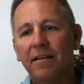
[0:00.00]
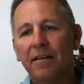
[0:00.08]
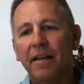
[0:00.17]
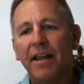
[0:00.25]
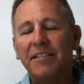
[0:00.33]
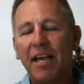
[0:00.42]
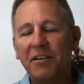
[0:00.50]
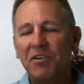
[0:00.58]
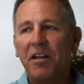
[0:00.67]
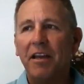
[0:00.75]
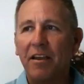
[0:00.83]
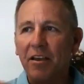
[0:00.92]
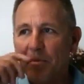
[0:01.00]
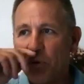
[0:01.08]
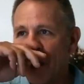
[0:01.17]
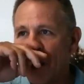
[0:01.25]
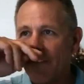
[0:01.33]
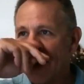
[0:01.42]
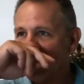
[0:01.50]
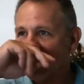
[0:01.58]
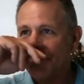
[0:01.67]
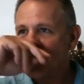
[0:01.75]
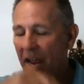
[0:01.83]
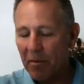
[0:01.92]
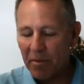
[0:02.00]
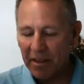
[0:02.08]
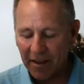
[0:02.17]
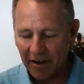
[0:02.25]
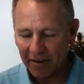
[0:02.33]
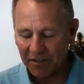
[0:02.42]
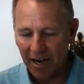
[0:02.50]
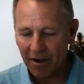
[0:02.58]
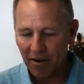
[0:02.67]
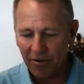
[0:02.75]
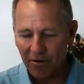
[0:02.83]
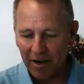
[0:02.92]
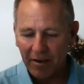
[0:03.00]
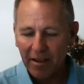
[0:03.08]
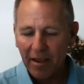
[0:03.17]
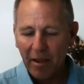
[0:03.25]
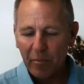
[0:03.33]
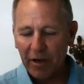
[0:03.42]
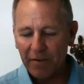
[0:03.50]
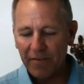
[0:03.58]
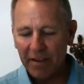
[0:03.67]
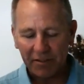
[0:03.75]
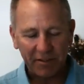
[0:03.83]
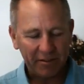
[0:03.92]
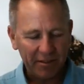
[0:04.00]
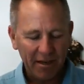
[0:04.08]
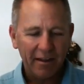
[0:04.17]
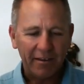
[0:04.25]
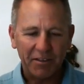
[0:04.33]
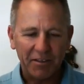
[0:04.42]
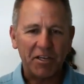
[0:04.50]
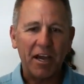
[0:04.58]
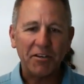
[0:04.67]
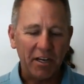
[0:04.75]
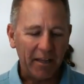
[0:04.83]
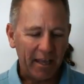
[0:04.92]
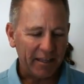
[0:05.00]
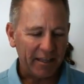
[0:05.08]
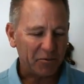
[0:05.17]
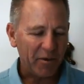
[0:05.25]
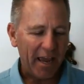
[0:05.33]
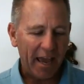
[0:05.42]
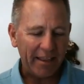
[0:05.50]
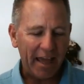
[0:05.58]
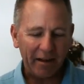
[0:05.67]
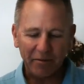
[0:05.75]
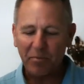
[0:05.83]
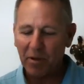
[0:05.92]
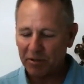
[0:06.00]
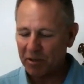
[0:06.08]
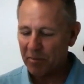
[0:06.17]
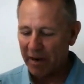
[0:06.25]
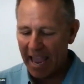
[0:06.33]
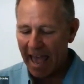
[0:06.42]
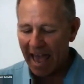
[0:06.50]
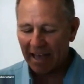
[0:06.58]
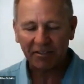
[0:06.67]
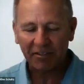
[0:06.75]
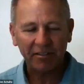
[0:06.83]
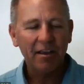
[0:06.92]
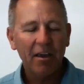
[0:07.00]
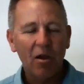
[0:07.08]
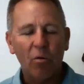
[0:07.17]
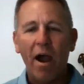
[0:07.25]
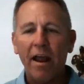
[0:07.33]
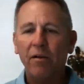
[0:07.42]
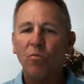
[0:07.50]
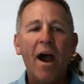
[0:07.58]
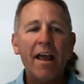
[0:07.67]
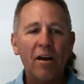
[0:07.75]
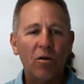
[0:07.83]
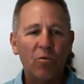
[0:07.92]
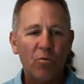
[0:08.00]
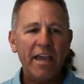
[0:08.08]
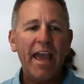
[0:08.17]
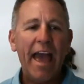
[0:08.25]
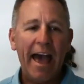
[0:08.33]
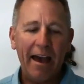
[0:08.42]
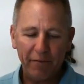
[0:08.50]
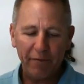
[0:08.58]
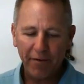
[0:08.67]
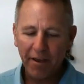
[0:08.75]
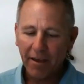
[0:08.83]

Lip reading: that's actually a good point. If I can chime in there, because I know in a previous discussion like this, we had that somebody asked, why don't we have,